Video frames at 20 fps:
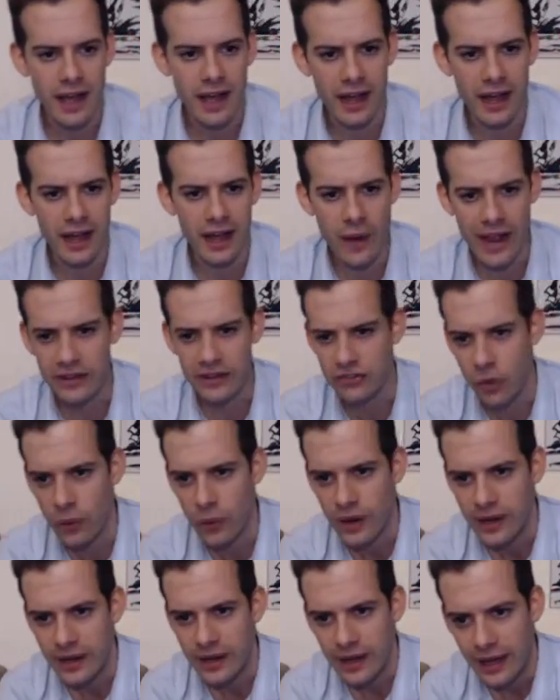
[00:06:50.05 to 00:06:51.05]
Uh, okay,
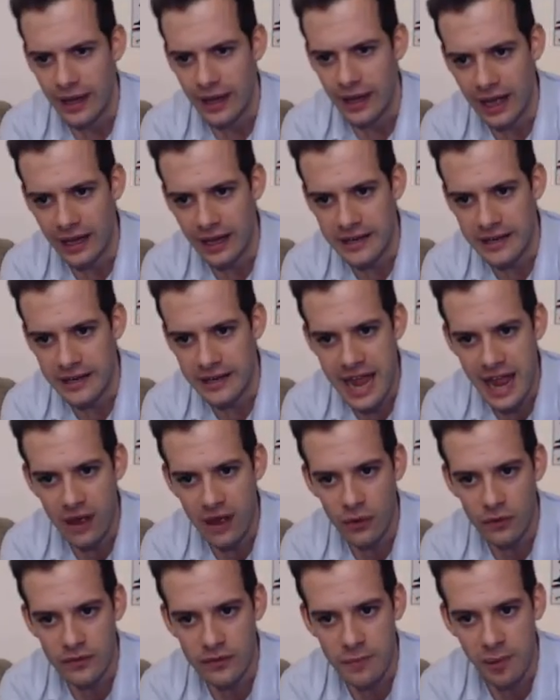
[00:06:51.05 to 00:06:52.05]
so uh,
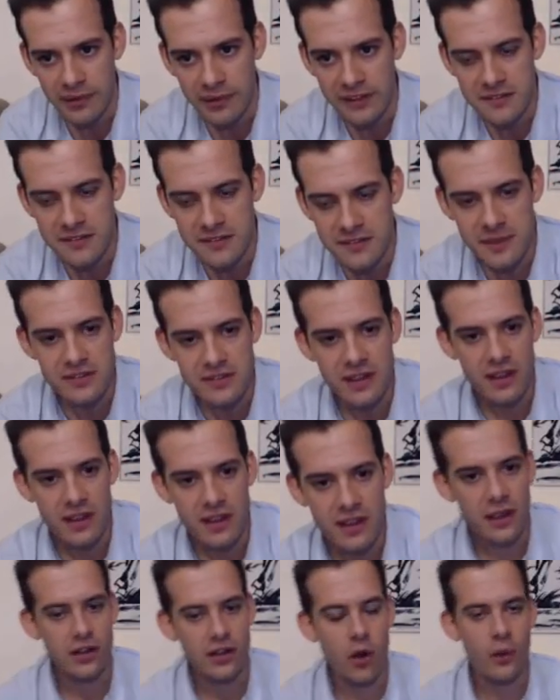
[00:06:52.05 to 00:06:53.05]
now the participants
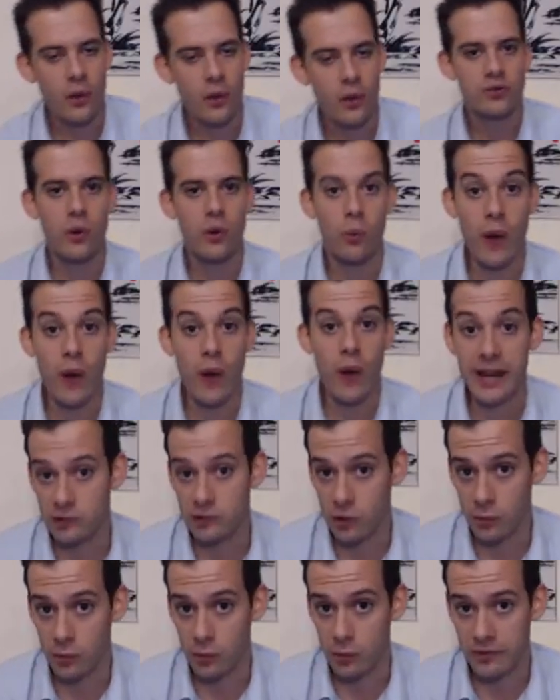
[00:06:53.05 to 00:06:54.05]
go into a
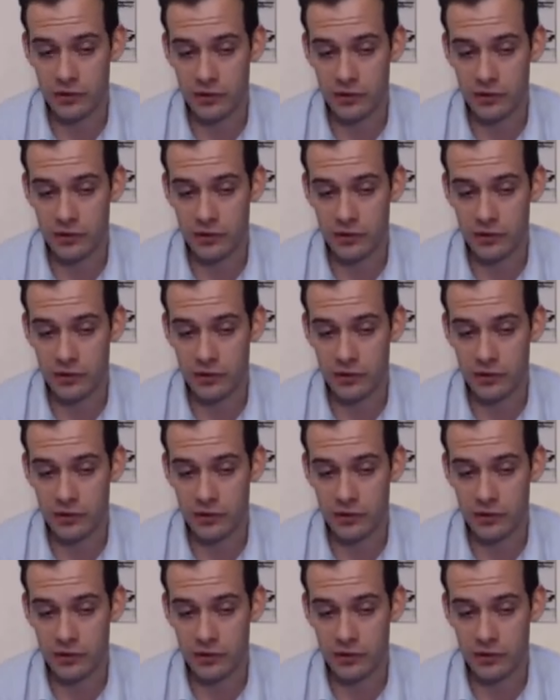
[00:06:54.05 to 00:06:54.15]
waiting room.